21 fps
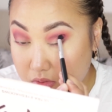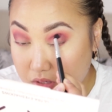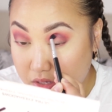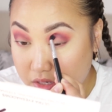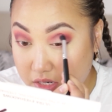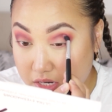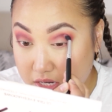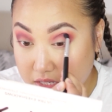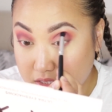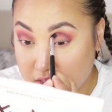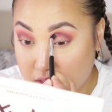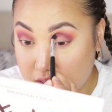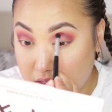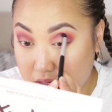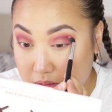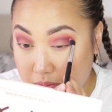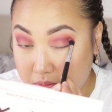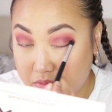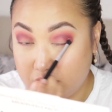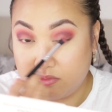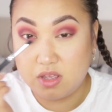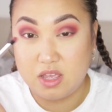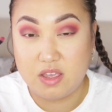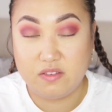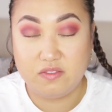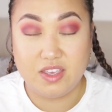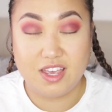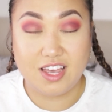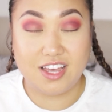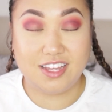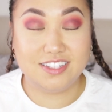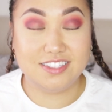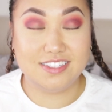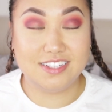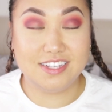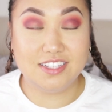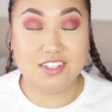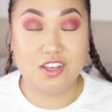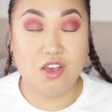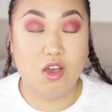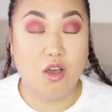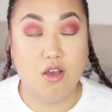And yes, I'm
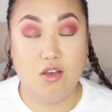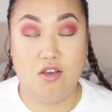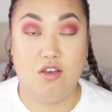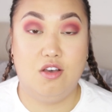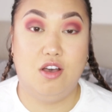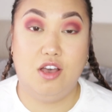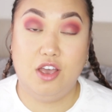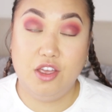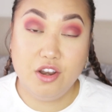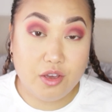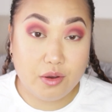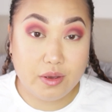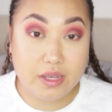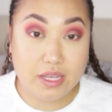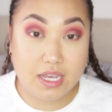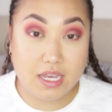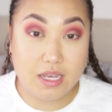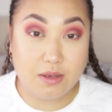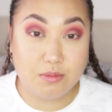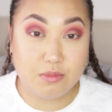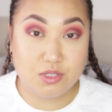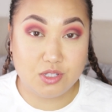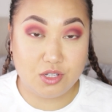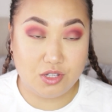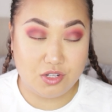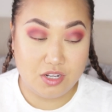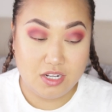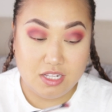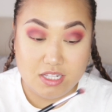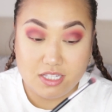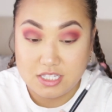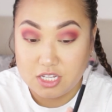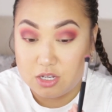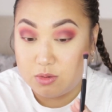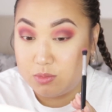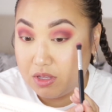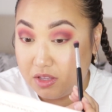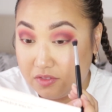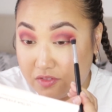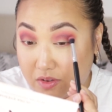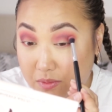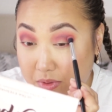heavy-handed. I know I am, so you don't need to tell
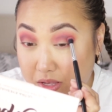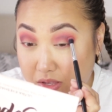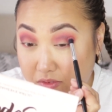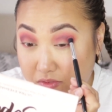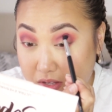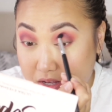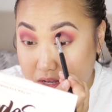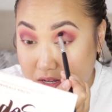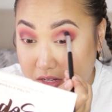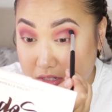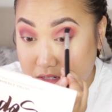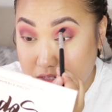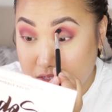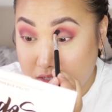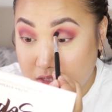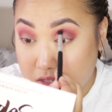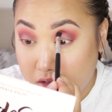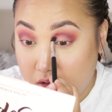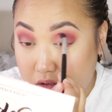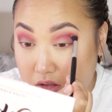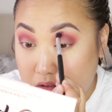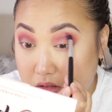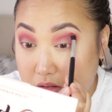me if I'm heavy-handed.